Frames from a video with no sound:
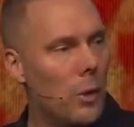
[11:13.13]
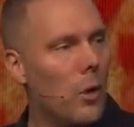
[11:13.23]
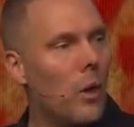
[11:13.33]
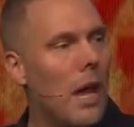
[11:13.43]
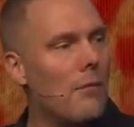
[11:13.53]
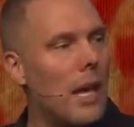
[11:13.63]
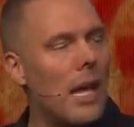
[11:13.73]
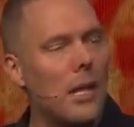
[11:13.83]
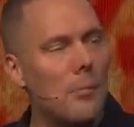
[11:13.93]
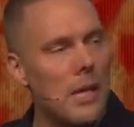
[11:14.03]
We don't have
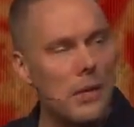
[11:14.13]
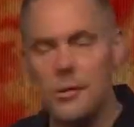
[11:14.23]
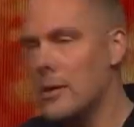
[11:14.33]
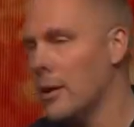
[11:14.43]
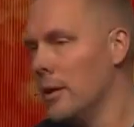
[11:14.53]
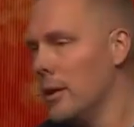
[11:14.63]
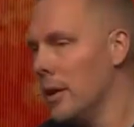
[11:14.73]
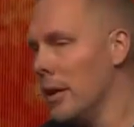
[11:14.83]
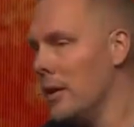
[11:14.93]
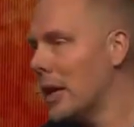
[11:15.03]
enemies
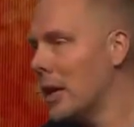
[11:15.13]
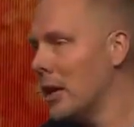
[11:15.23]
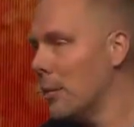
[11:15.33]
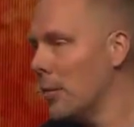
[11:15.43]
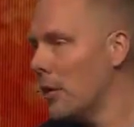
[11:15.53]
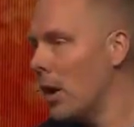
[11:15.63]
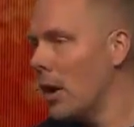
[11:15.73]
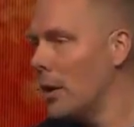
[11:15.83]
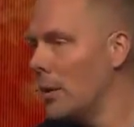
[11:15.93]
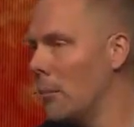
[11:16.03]
in the kingdom of God.